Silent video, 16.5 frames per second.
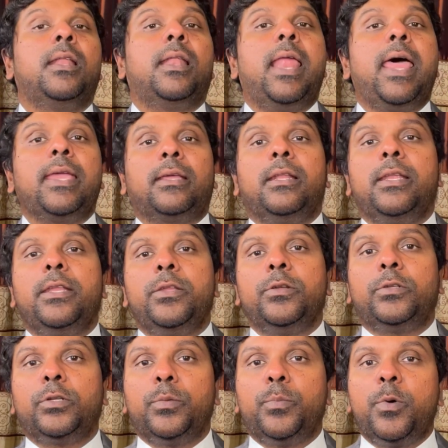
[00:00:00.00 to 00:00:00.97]
likely
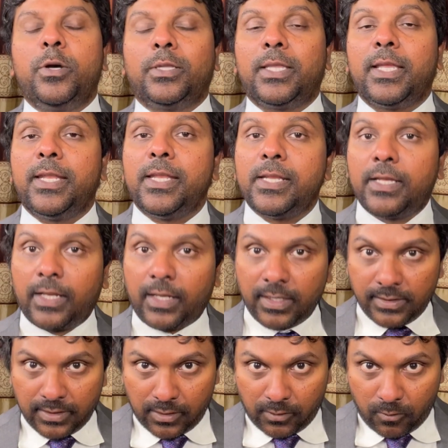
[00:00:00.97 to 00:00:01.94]
due to both an
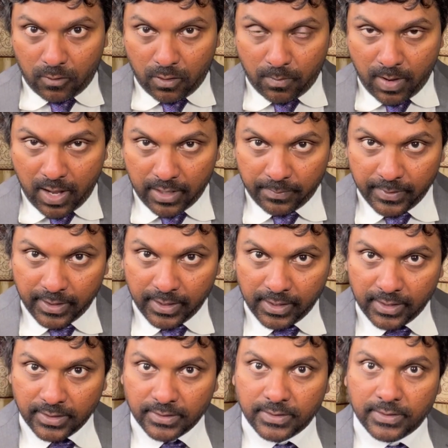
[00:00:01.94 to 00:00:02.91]
increase in
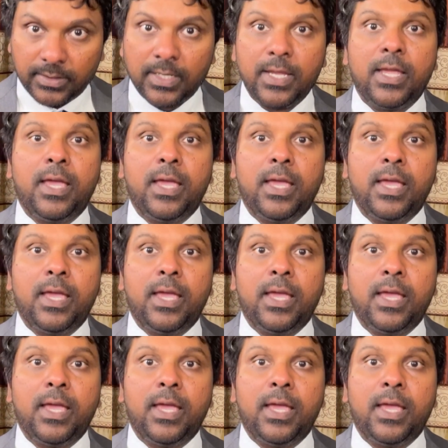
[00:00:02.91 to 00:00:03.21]
comorbidities